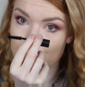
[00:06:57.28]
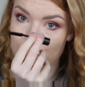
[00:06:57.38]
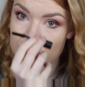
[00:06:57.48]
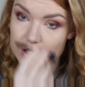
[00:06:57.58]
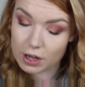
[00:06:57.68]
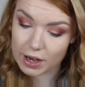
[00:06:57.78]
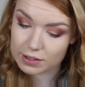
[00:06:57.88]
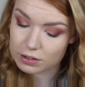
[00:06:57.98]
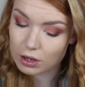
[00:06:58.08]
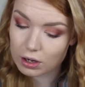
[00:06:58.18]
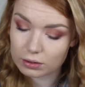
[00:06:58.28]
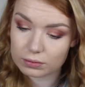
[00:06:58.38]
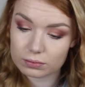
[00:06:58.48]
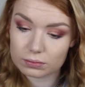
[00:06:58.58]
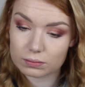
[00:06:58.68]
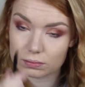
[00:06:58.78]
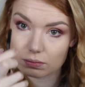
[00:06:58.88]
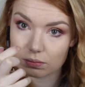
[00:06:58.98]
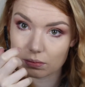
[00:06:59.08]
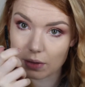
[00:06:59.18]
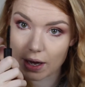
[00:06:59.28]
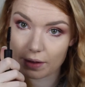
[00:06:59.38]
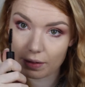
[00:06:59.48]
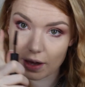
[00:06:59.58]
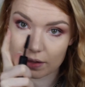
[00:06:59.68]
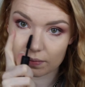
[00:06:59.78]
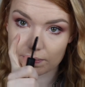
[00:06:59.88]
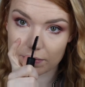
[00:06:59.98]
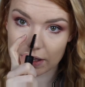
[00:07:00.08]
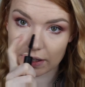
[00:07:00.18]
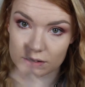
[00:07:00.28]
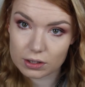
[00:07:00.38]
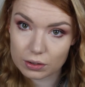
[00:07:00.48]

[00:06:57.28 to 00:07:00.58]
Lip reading: brush size, not that thing is